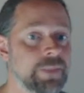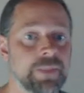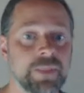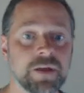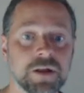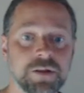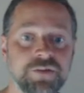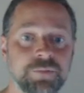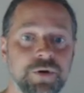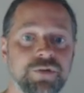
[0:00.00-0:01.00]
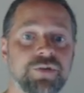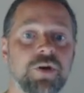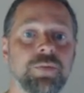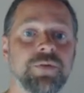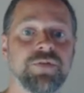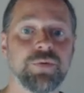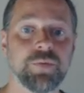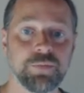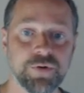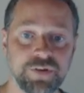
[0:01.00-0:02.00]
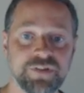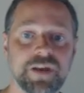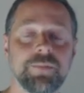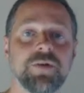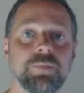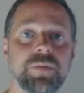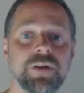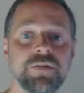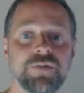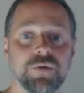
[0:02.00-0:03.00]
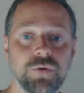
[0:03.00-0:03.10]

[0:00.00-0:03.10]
The collision process opens with a pre-step that bins